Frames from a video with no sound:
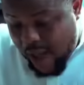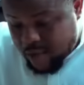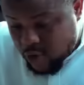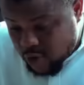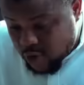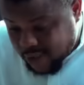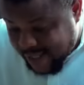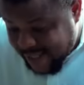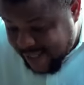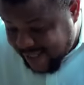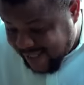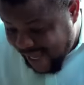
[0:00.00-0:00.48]
where I
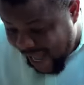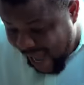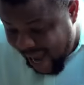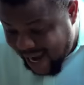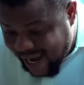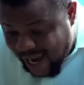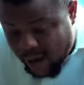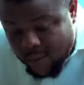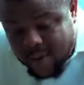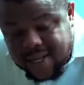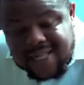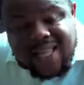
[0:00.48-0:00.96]
use this
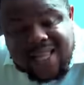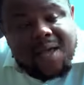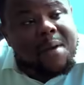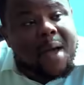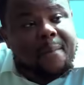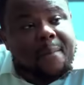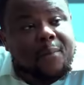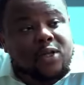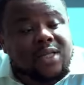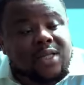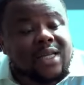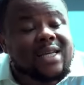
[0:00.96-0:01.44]
anger where then
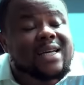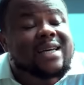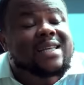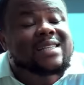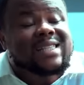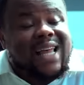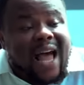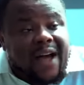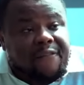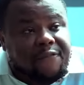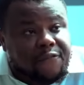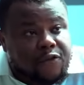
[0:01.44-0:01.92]
my body
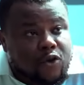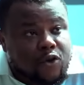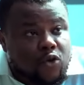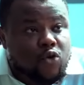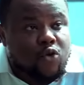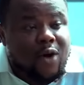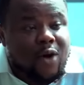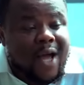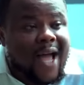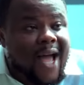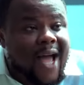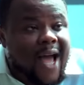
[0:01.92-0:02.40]
serve
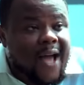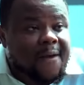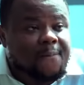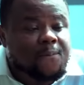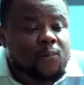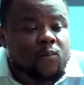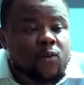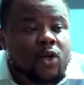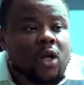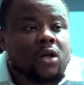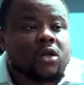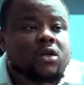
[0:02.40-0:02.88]
you, eh?
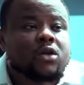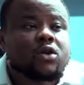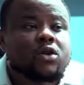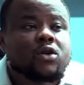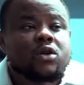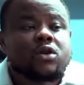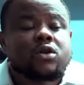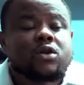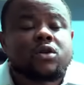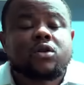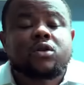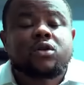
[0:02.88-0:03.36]

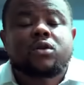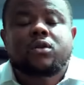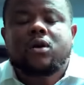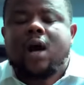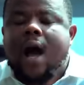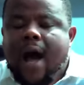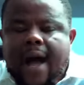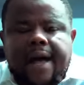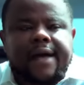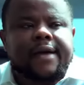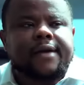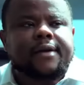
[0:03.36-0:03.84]

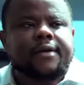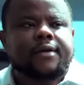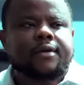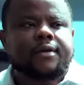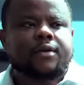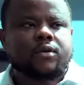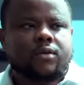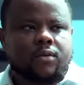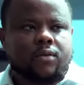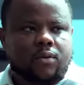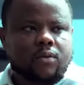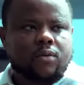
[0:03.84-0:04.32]
Hey!
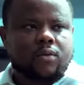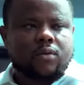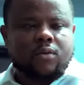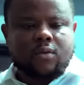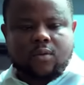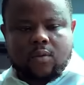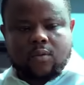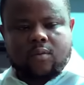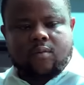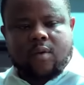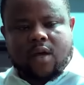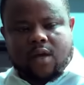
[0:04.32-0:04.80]

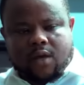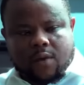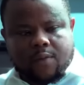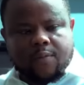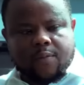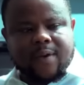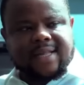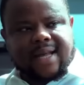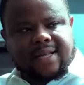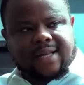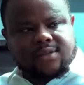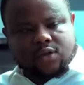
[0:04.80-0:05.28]
You
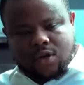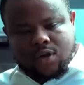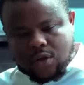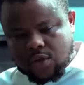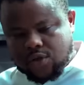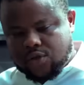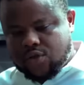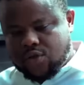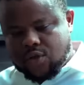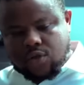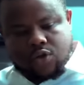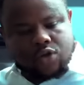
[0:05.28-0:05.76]
better
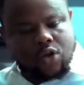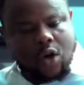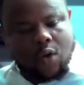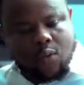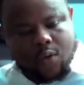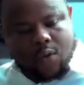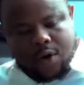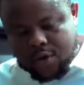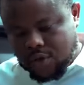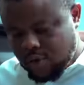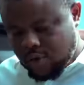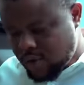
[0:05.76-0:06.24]
just,
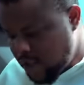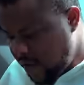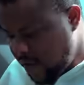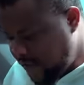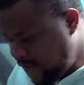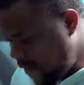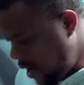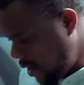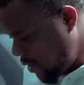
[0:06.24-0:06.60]
don't worry, you dey